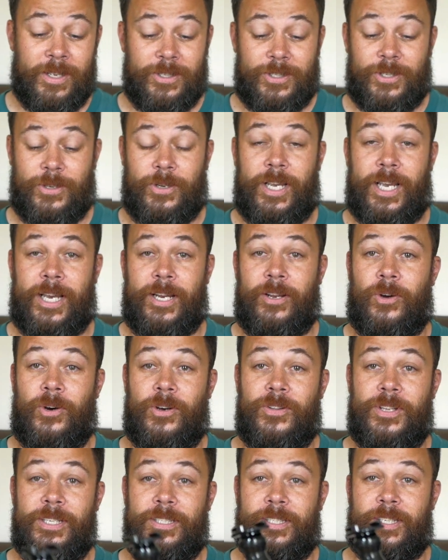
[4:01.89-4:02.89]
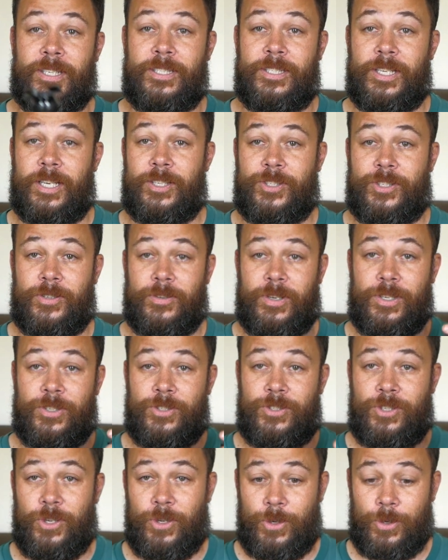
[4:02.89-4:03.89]
So again, all these
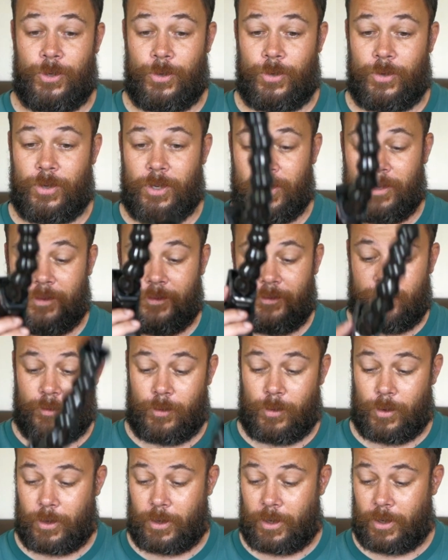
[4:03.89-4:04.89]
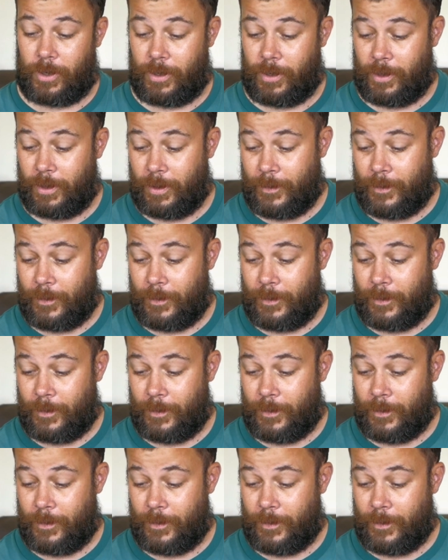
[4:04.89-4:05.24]
accessories, 2, 4,